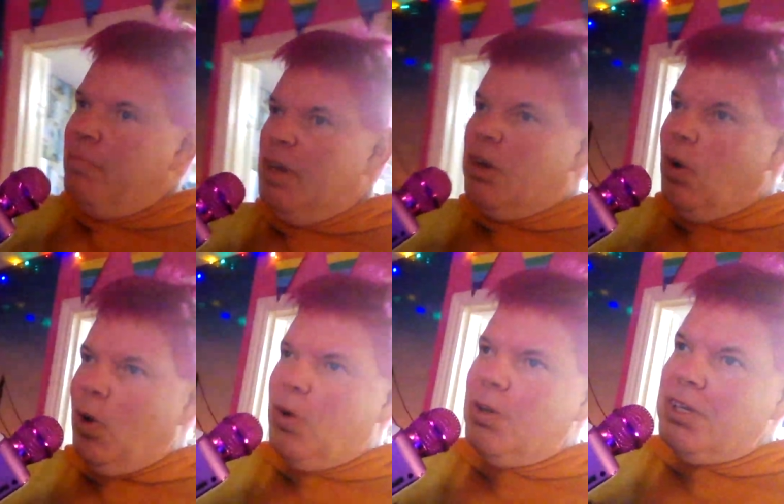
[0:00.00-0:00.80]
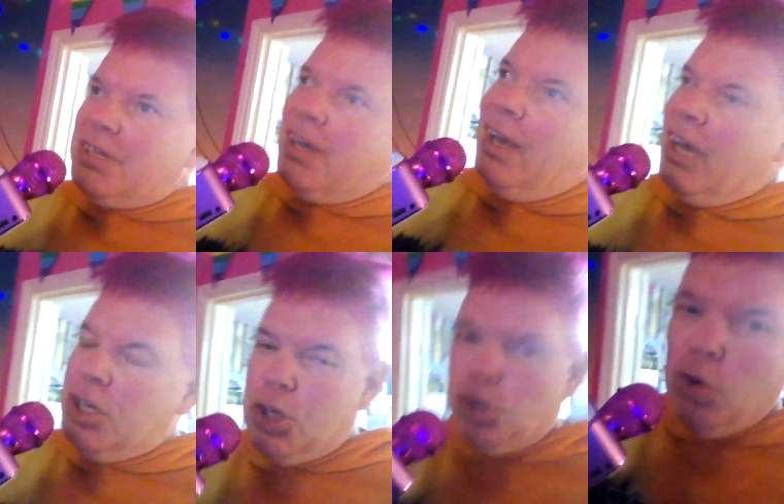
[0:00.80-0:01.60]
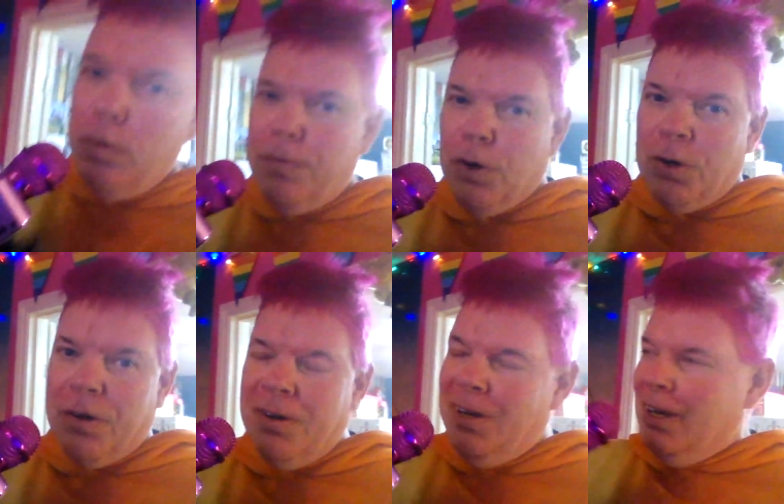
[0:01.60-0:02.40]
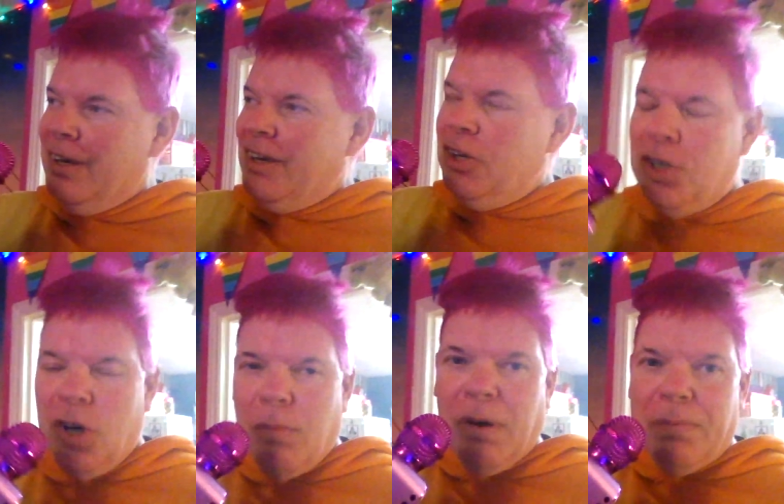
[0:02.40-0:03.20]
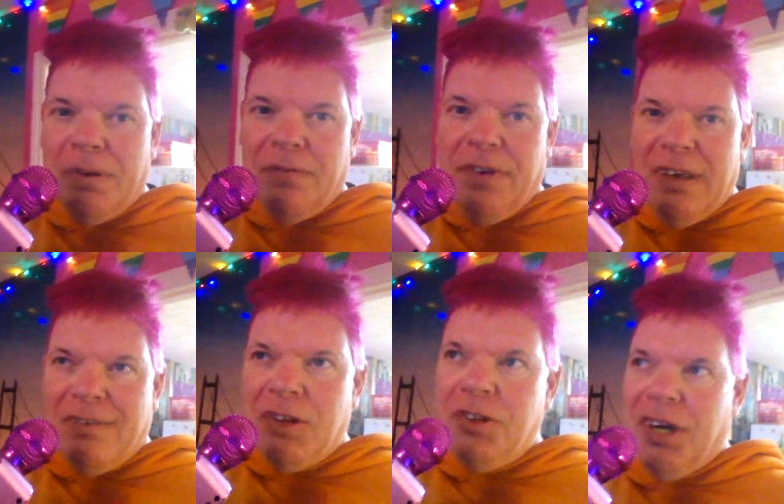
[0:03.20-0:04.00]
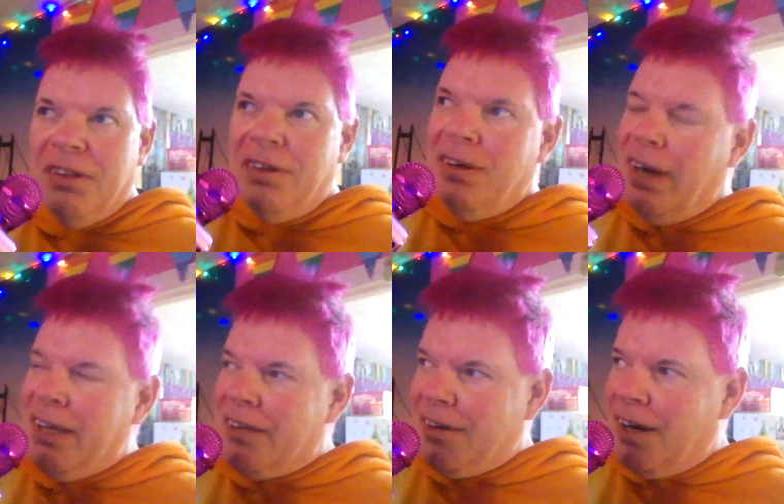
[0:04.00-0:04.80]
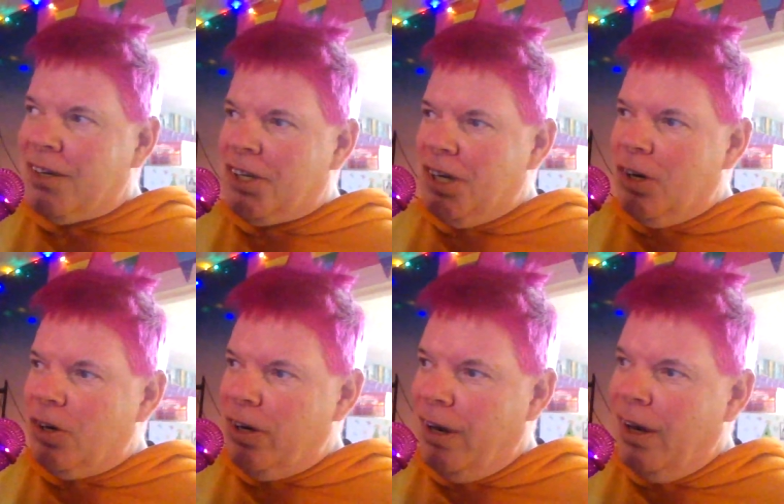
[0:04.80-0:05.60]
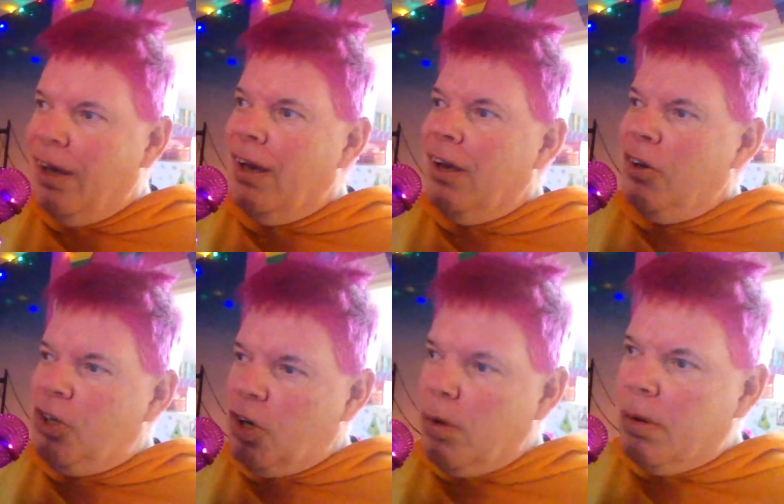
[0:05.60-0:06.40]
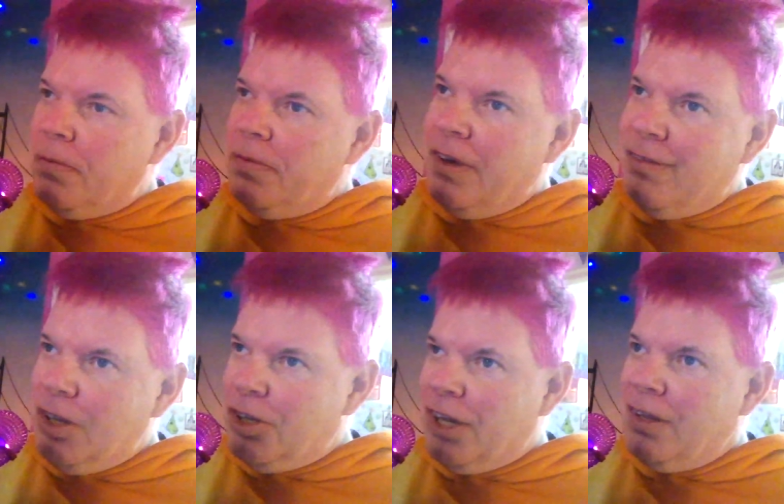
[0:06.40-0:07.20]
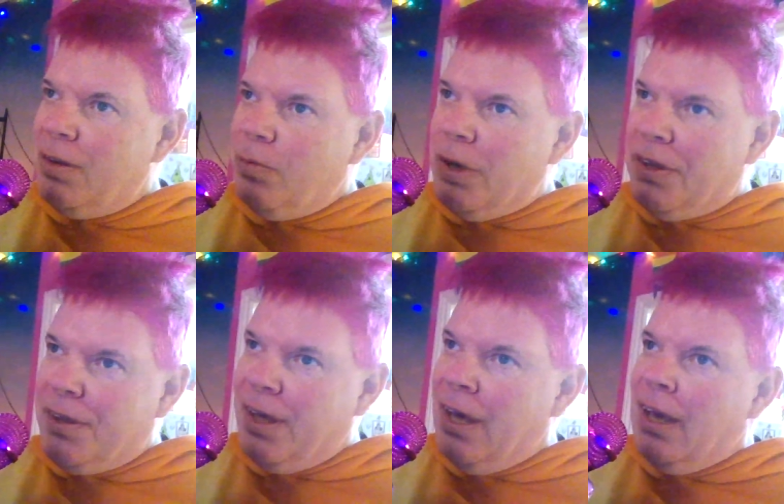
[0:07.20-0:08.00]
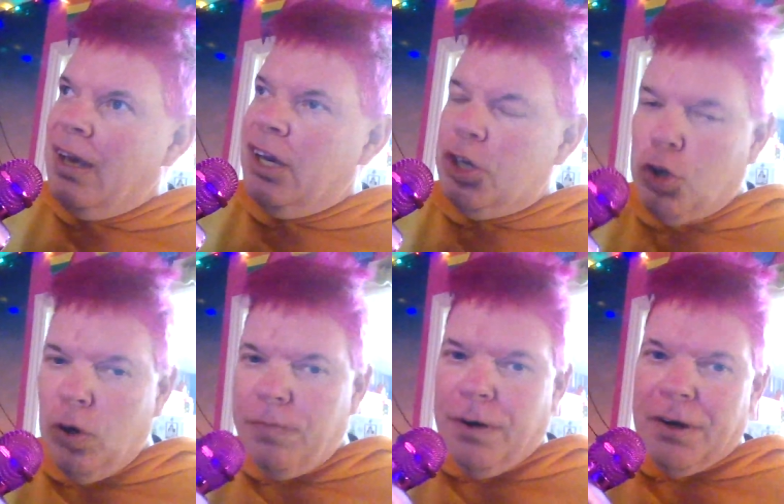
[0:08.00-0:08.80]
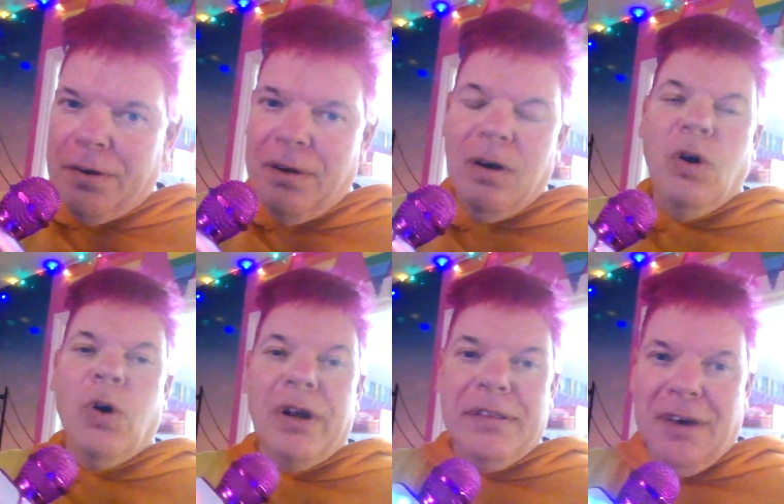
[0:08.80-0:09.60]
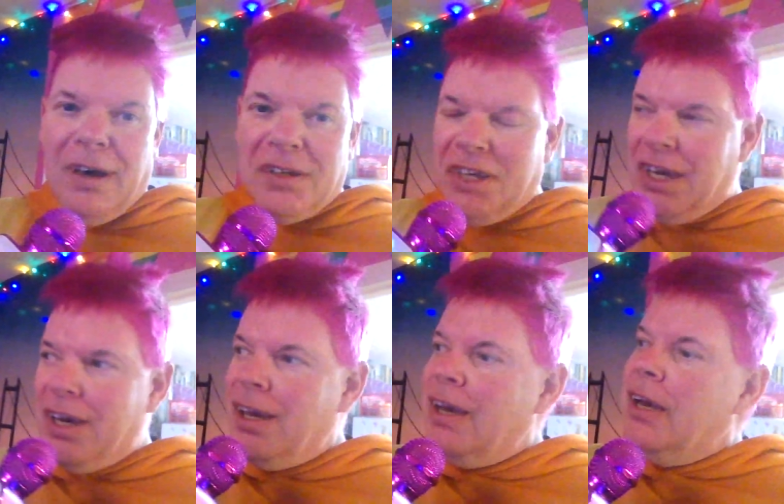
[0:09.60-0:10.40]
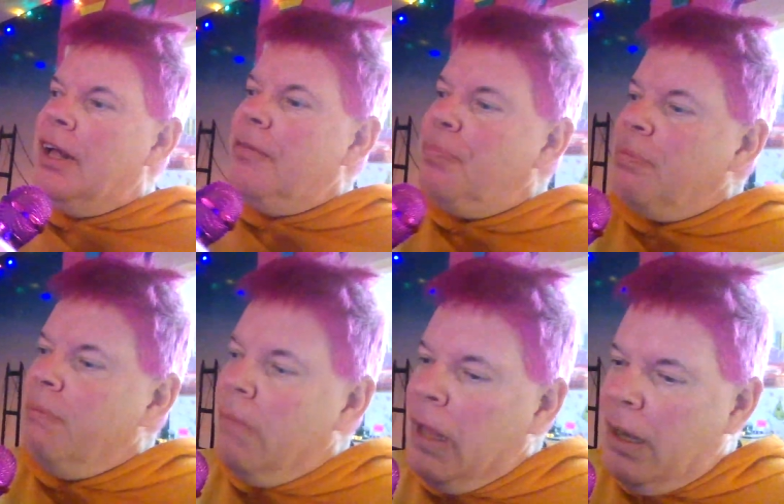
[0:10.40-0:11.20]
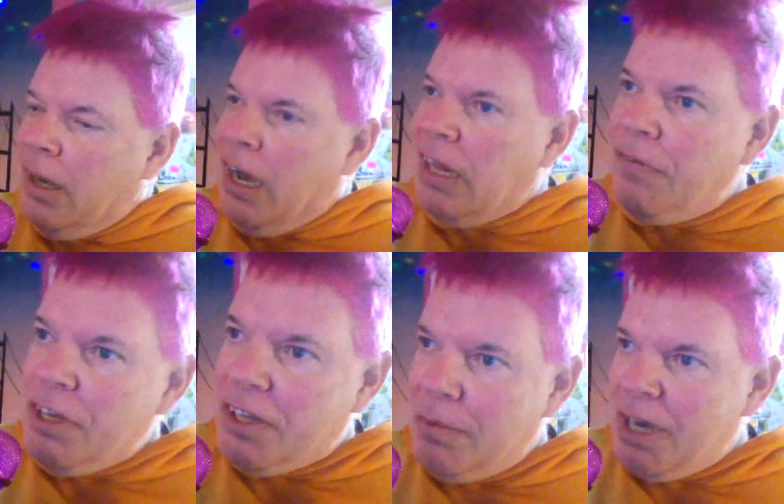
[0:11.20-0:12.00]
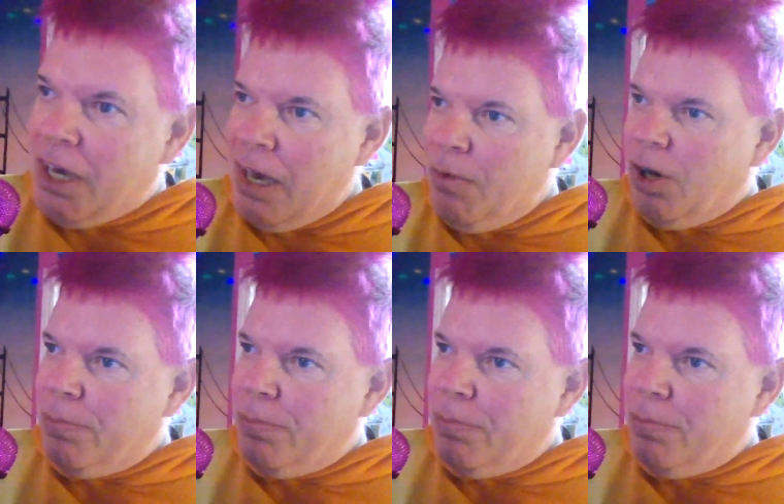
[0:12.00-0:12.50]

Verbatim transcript: because his chauffeur he used to come up from London in a taxi. He used to come up from London with a chauffeur or a taxi. And every time he came up,